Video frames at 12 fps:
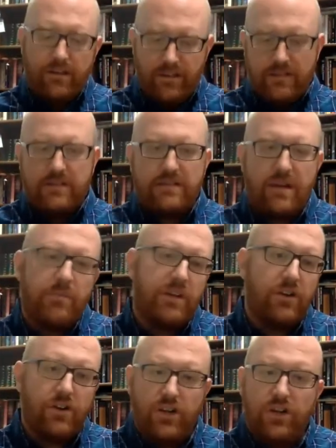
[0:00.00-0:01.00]
this is something
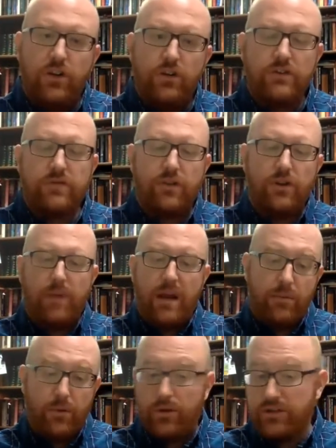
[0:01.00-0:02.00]
you're going to use for your
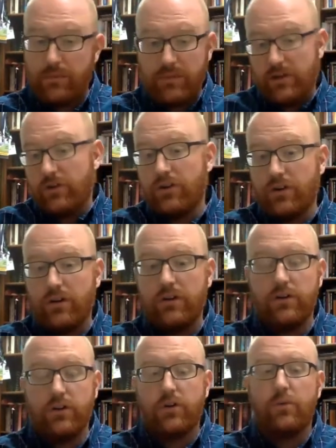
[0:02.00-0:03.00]
paper or something you're going
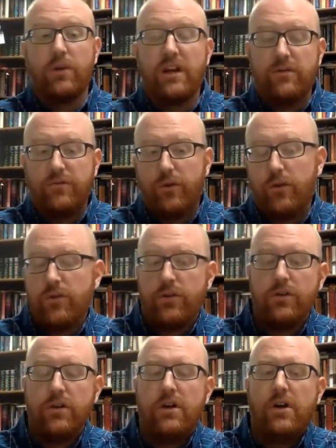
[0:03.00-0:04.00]
to read
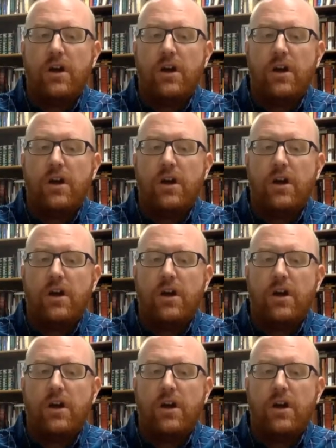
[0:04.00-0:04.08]
further,